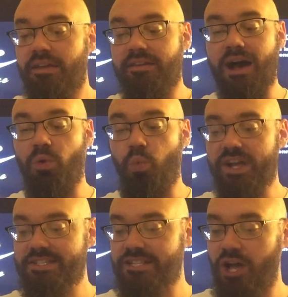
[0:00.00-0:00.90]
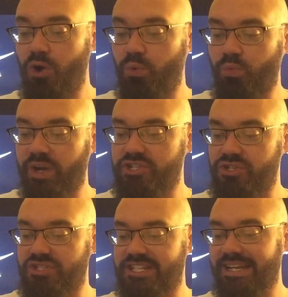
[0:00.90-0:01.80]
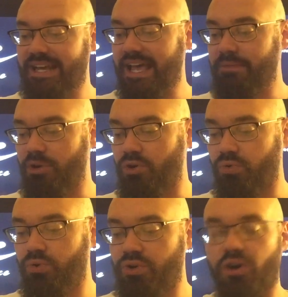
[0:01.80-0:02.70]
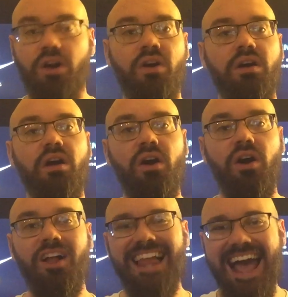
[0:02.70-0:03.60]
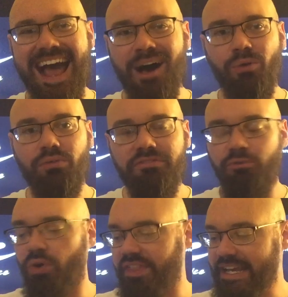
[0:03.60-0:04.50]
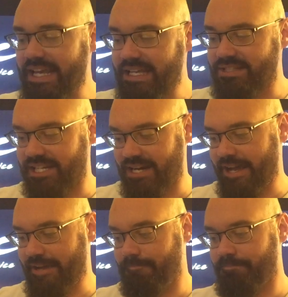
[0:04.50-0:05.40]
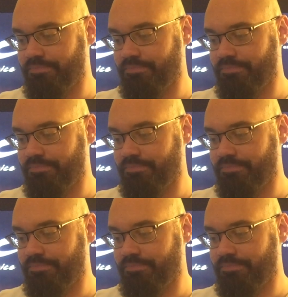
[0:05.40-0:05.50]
Now, Winslow, Richardson, and Magruder are all out for the Heat tonight.